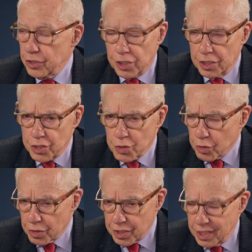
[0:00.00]
judges
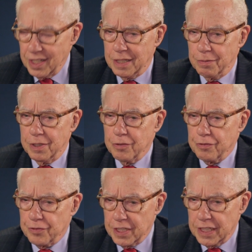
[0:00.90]
all the time
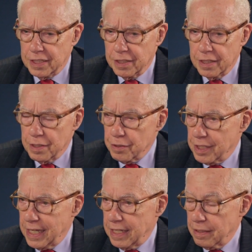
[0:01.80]
find
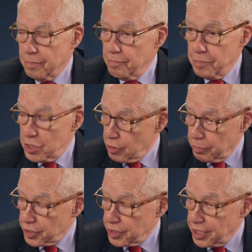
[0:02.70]
that
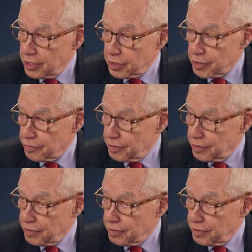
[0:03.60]
misrepresentations of